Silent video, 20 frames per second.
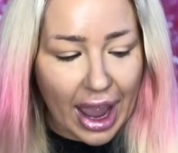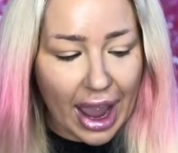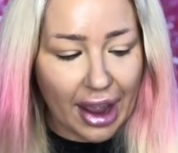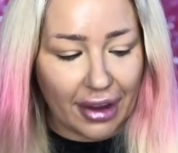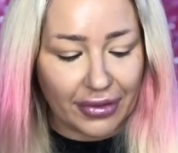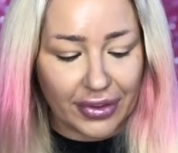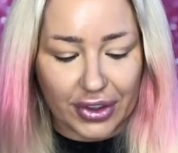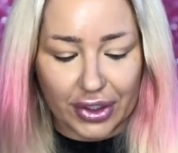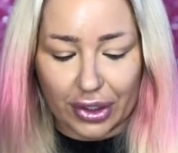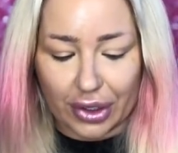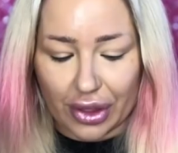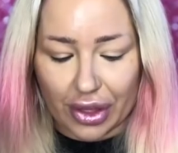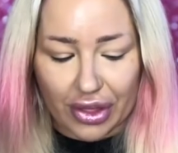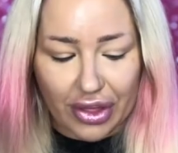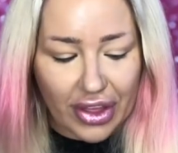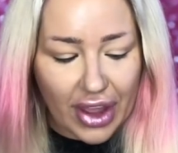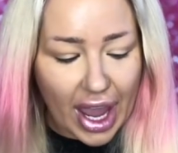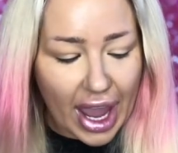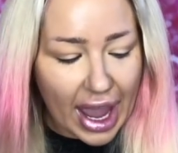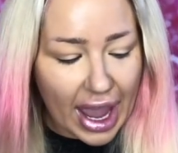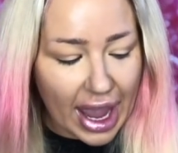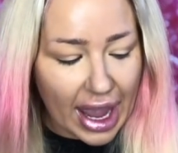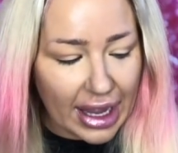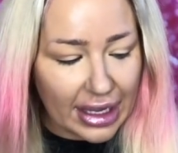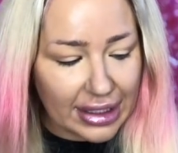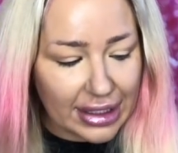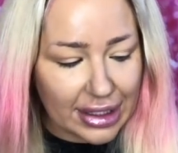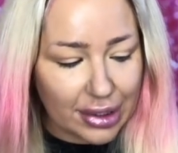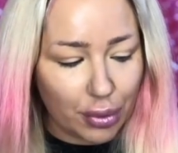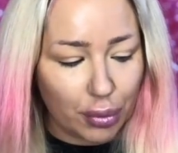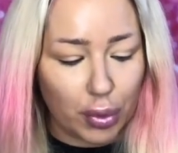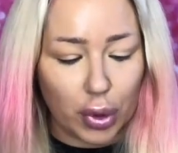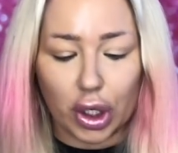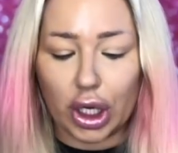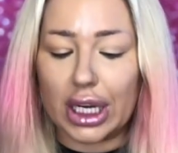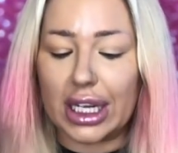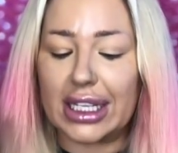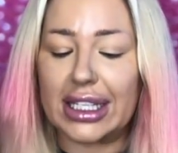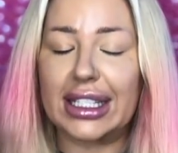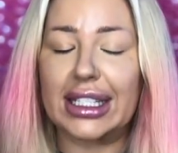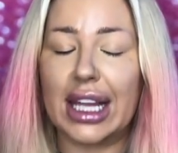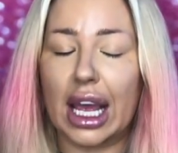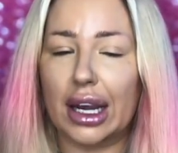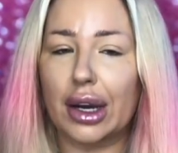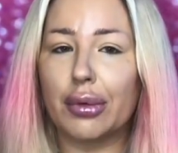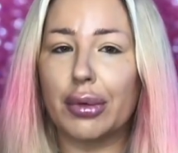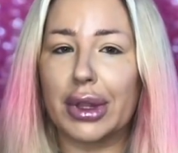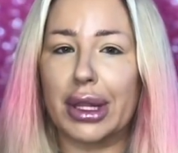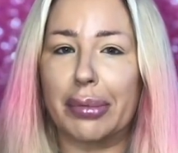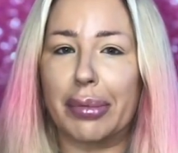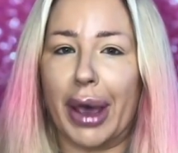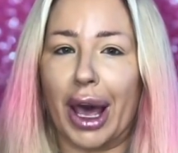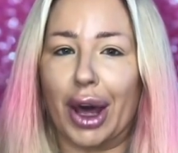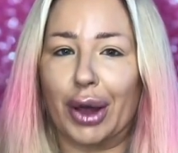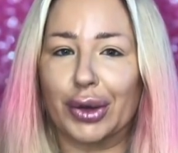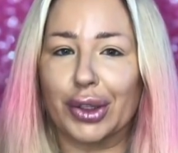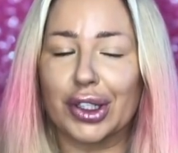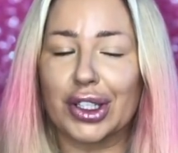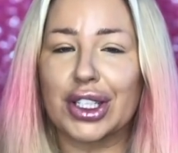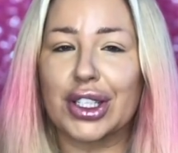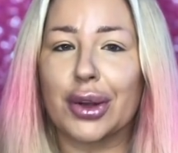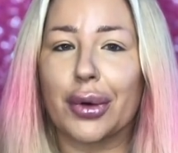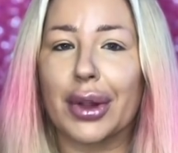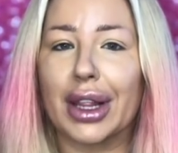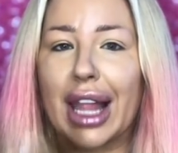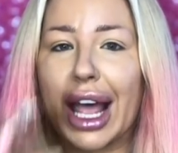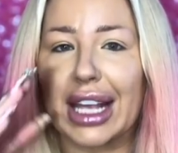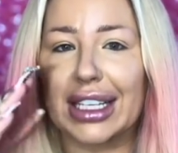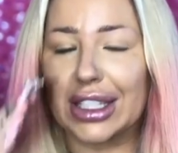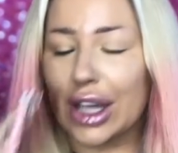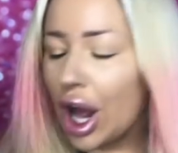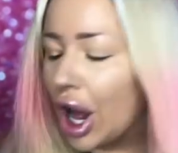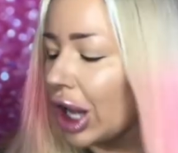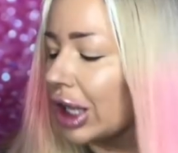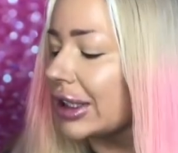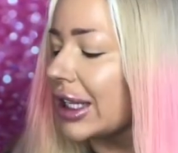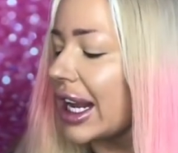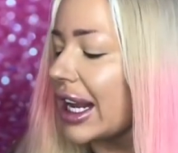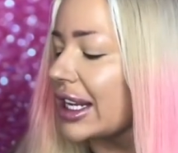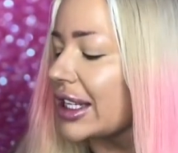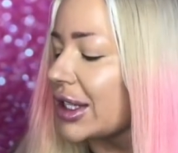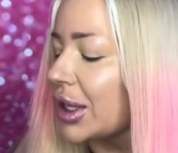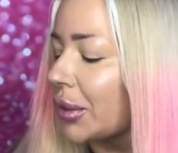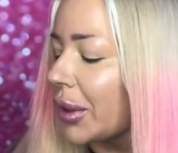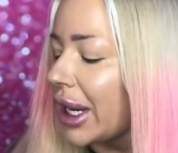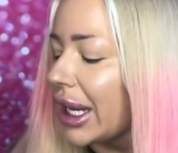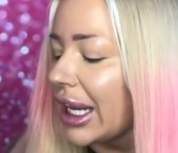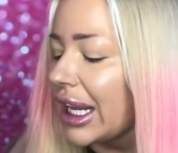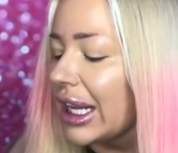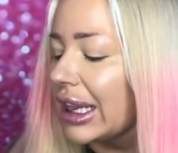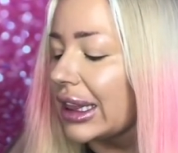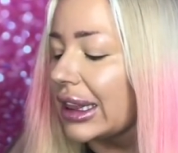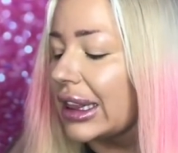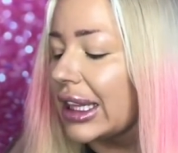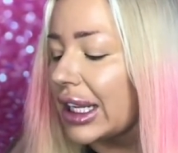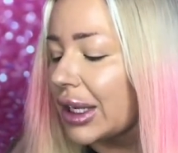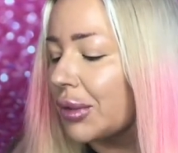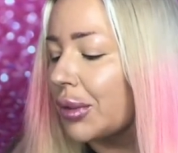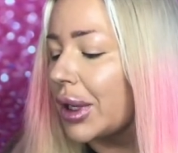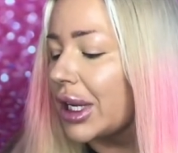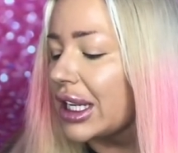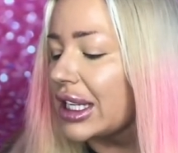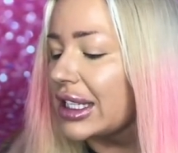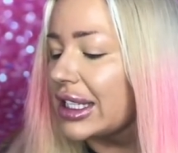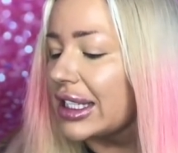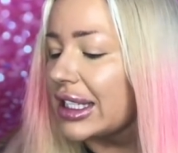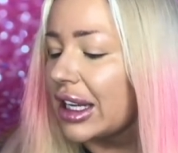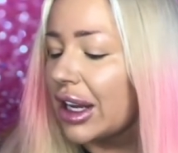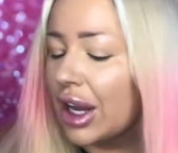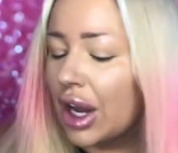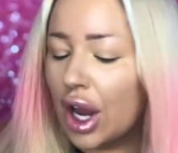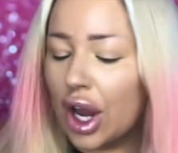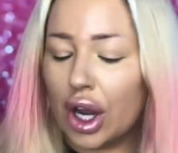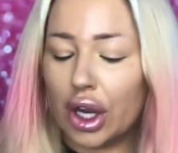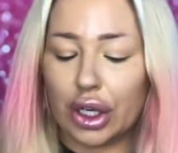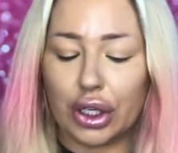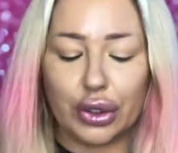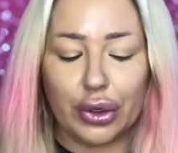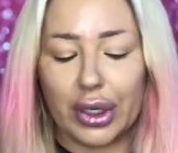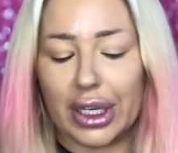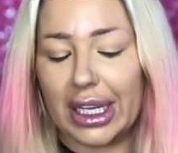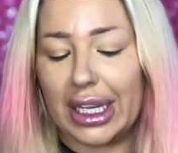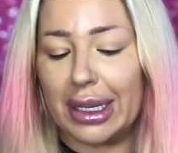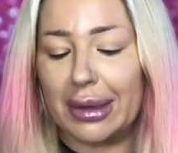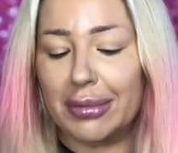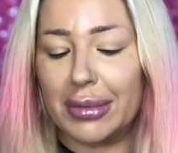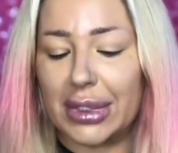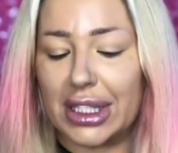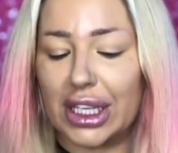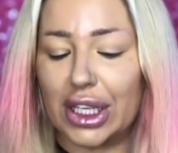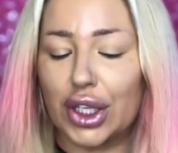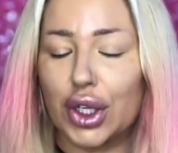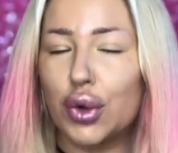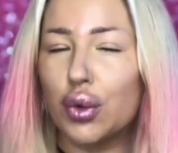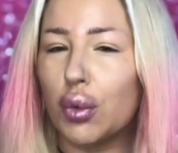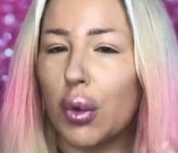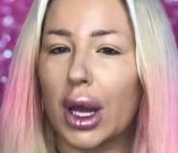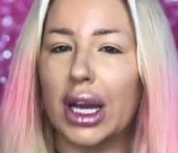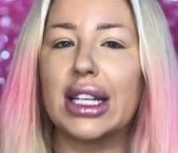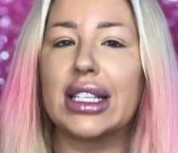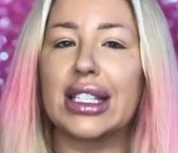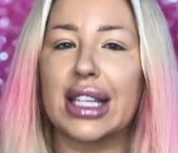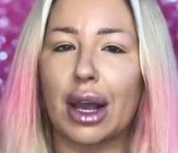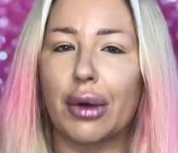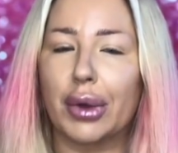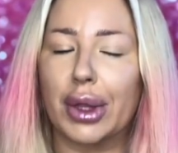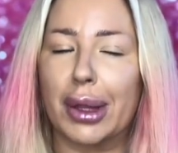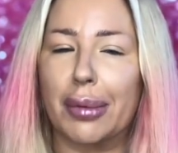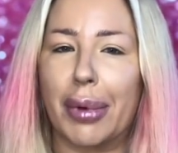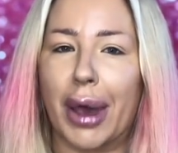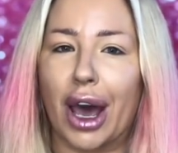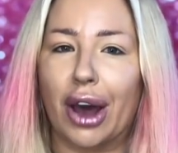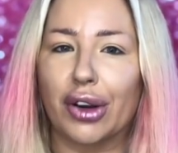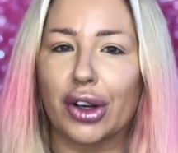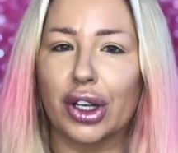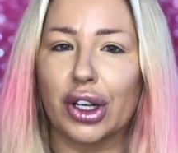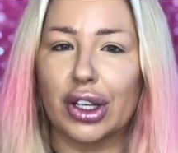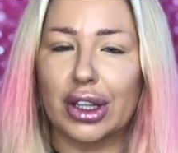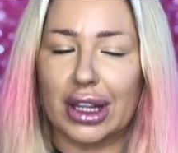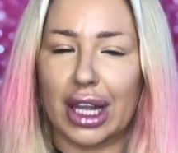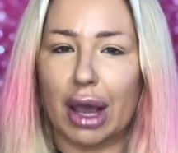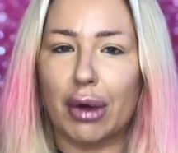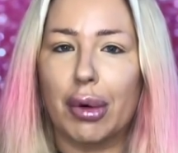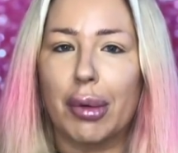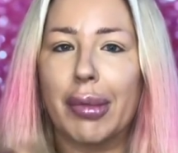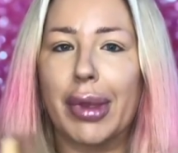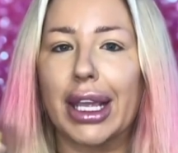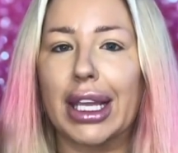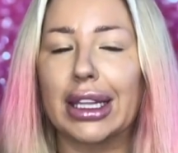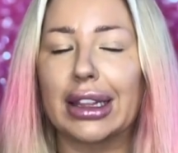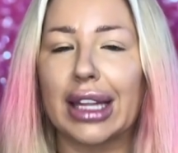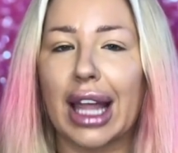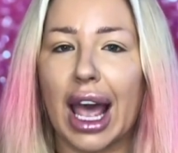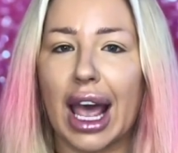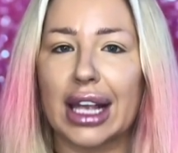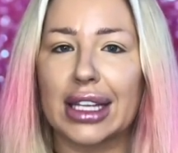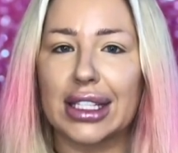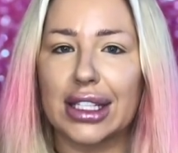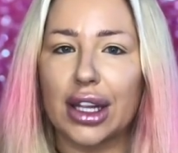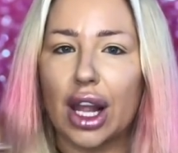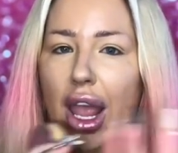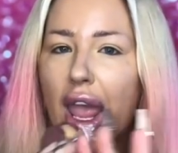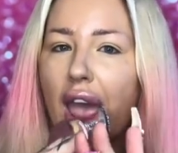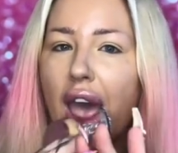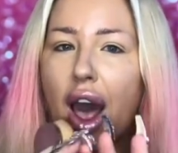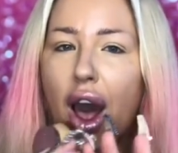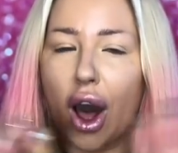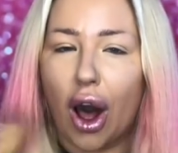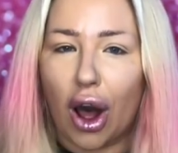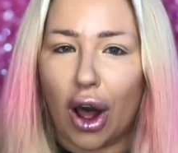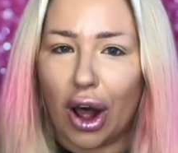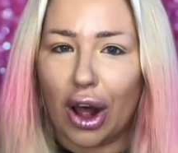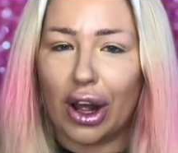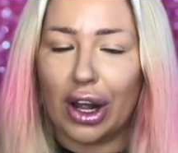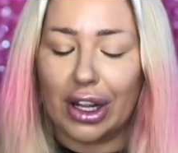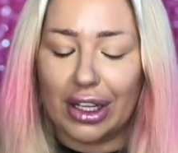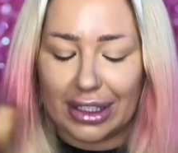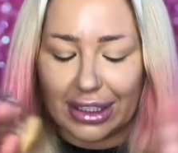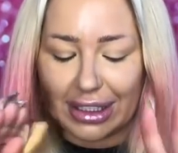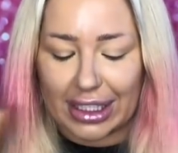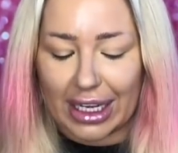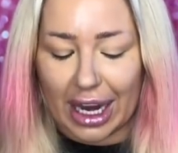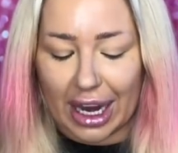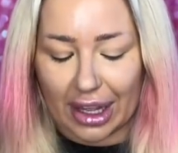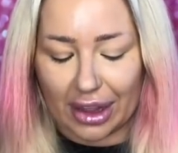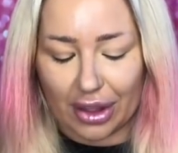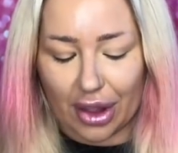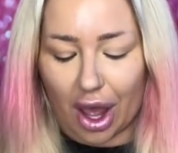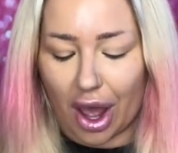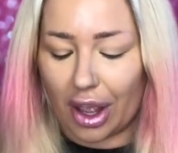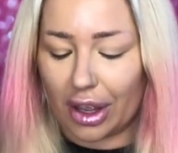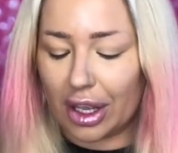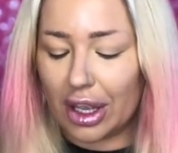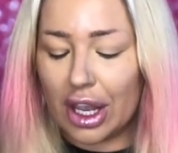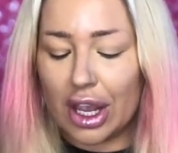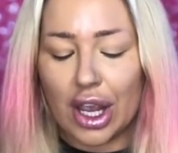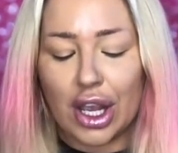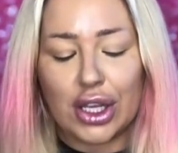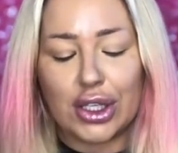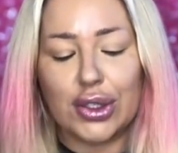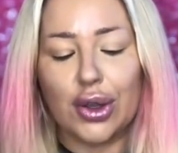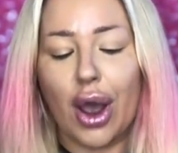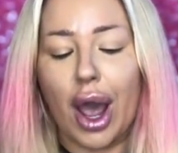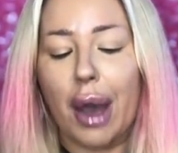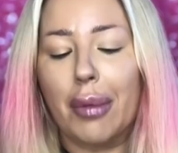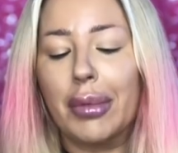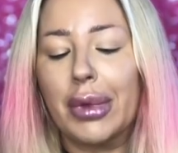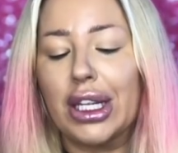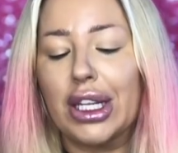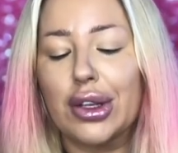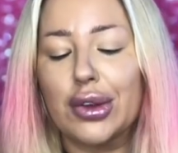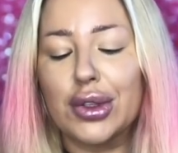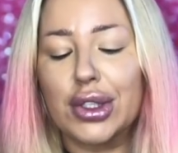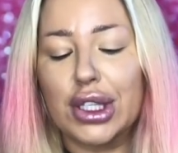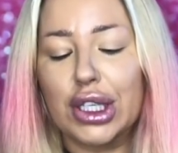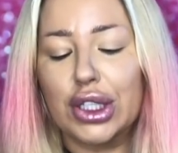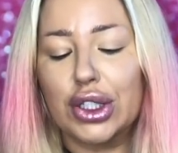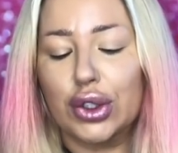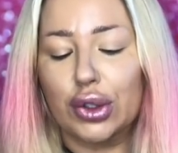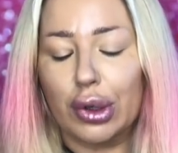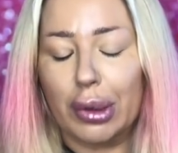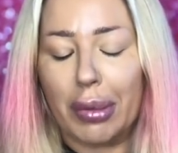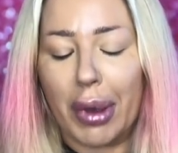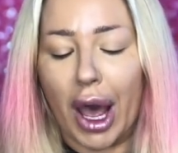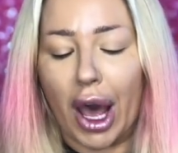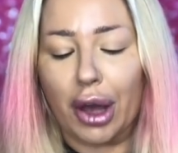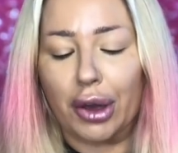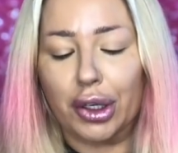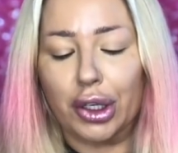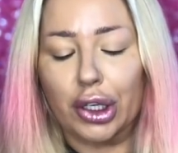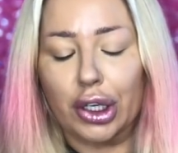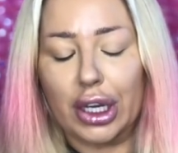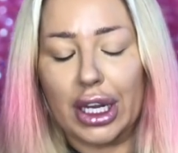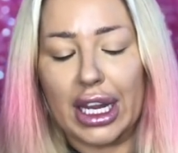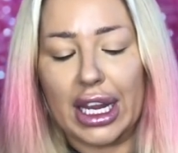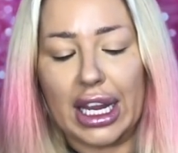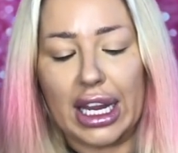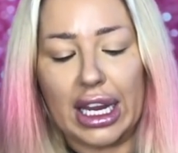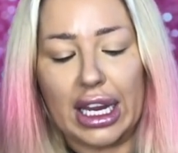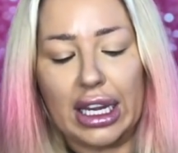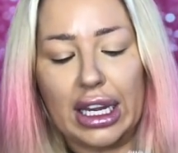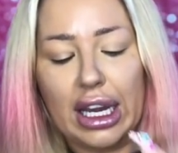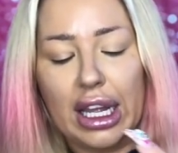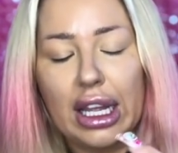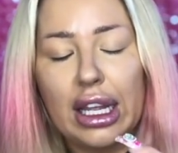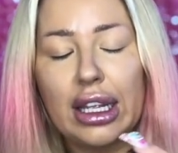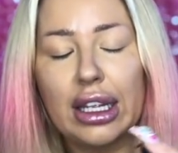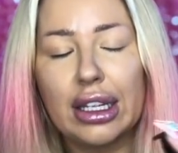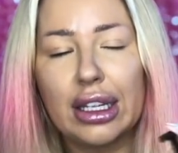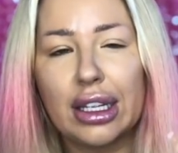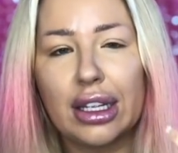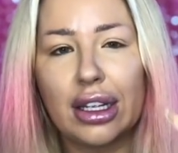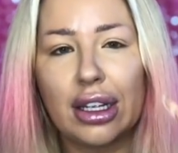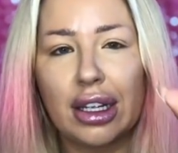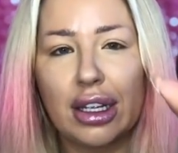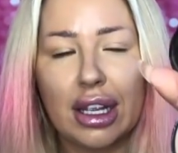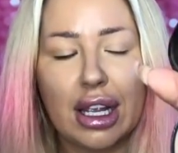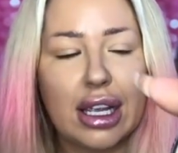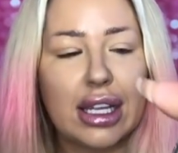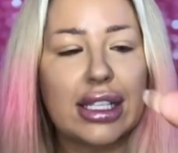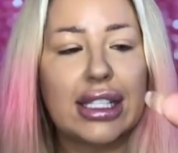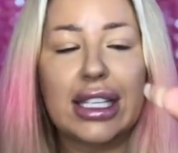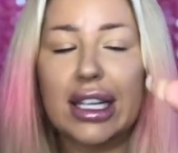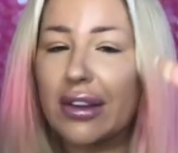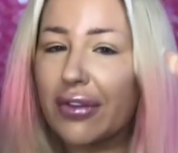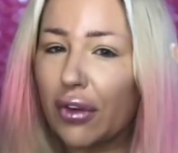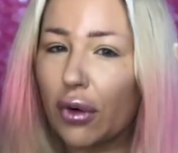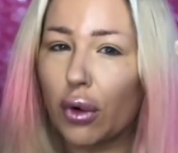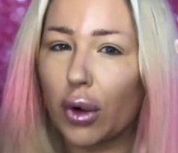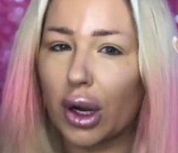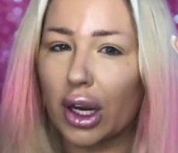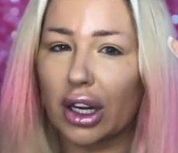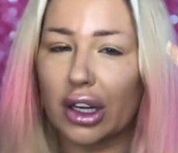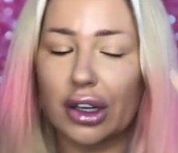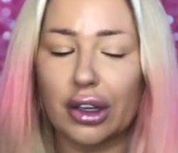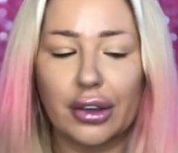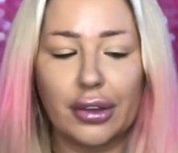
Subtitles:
After that, we're gonna set it with the powder so it lasts all day. So any liquids, creams, you wanna set with the powder, that will make it last all day long. So I'm gonna use the dual powder in C4.